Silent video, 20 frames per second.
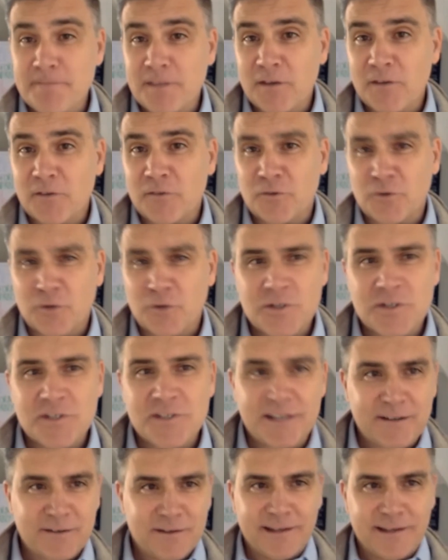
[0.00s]
So not just
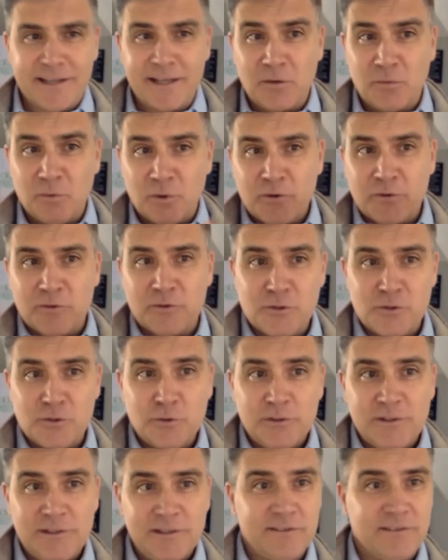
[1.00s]
outlining what are the
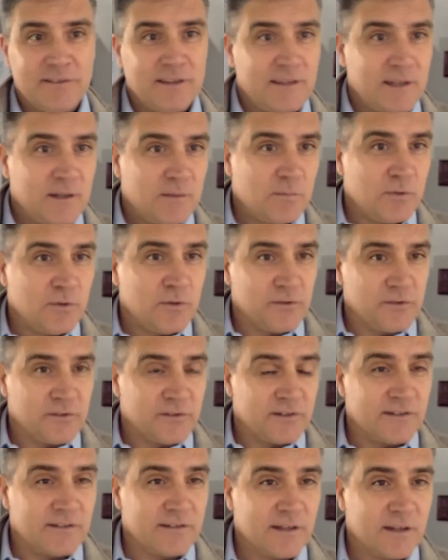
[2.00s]
duties that person
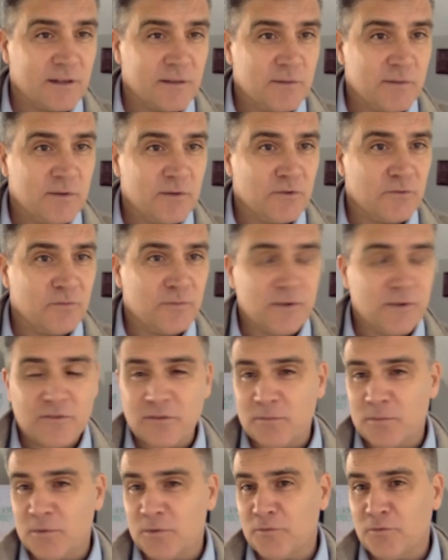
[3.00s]
is going to be
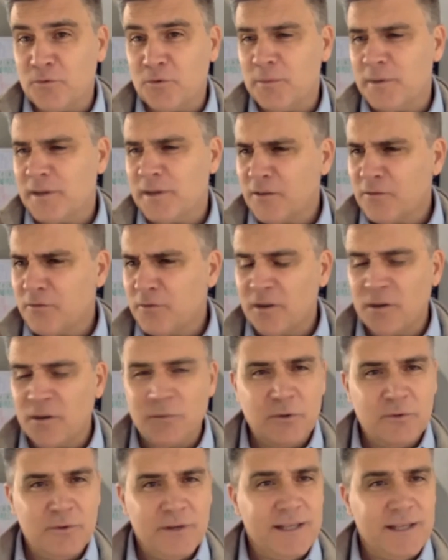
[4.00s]
responsible for, but are
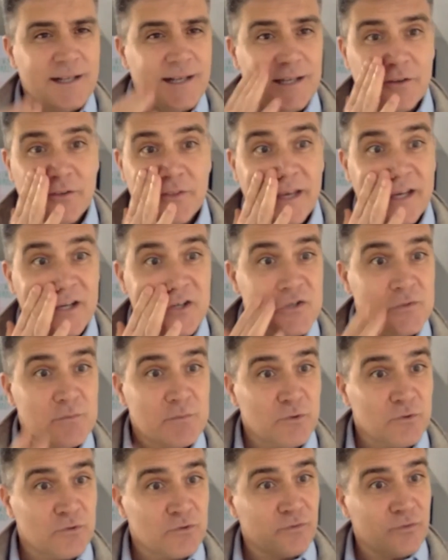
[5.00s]
we really clear on the
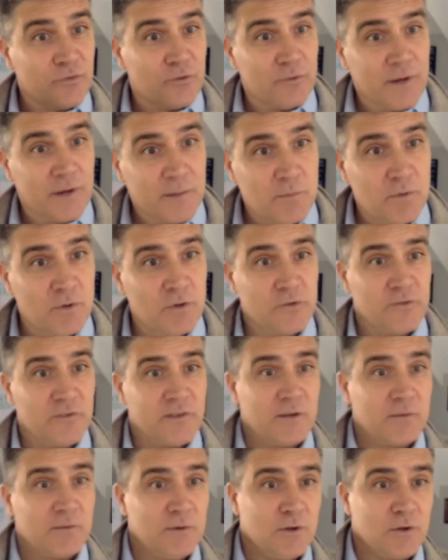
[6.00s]
attributes of the right person
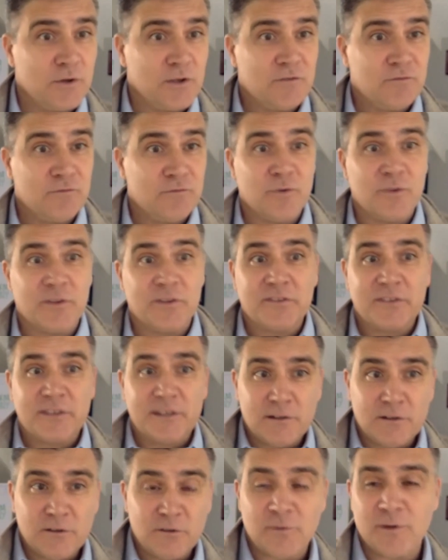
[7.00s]
that we're looking for, the
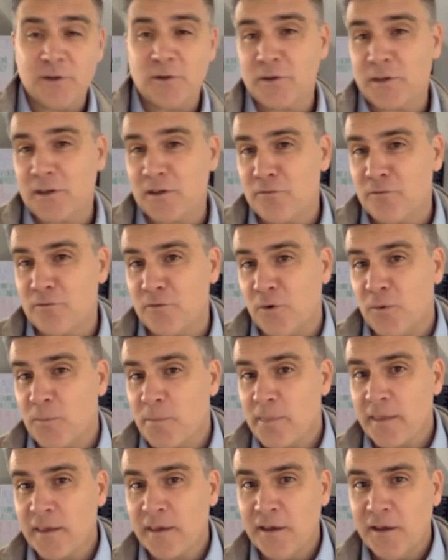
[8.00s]
skills we're looking for?
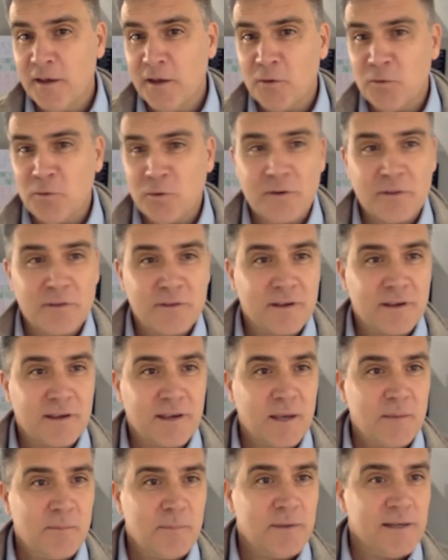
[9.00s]
What are the
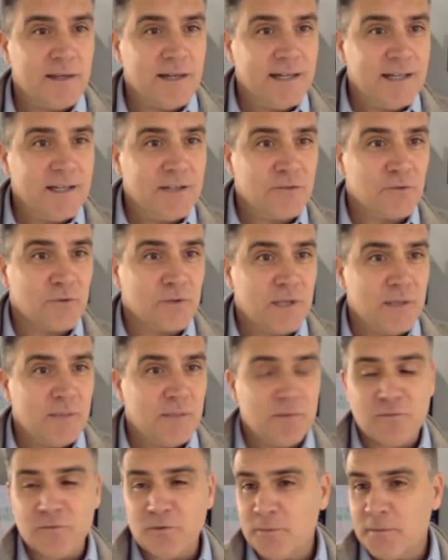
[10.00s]
KPIs or key
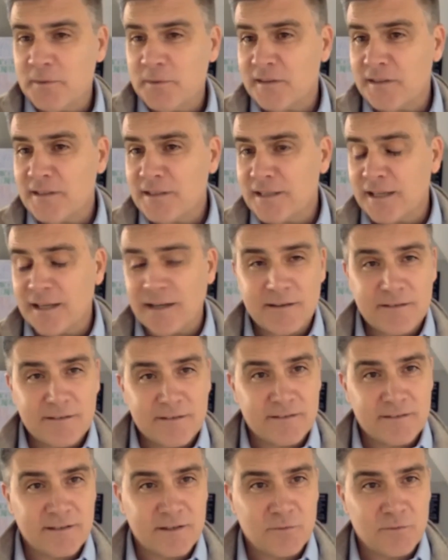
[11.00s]
performance
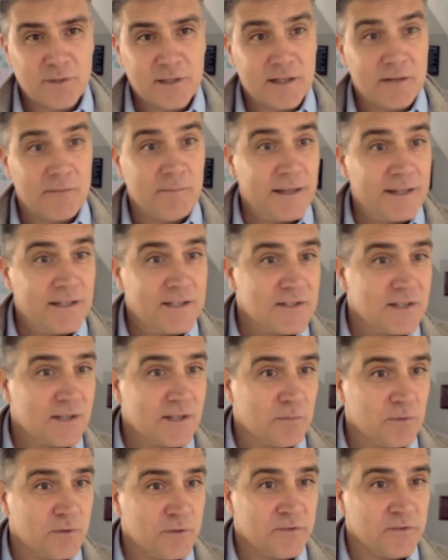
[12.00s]
indicators that we're going to manage
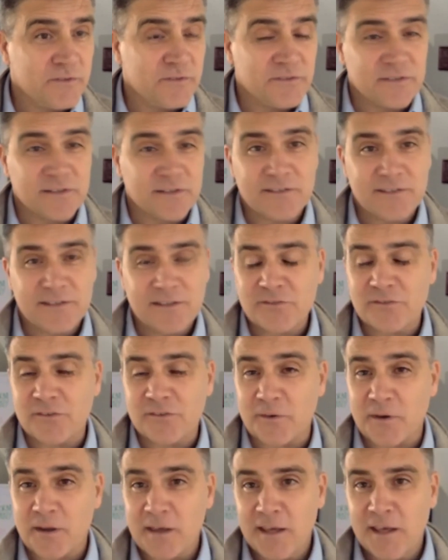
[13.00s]
that person's success
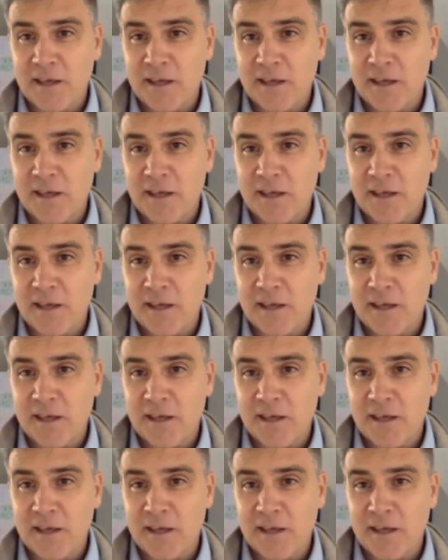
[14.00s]
on?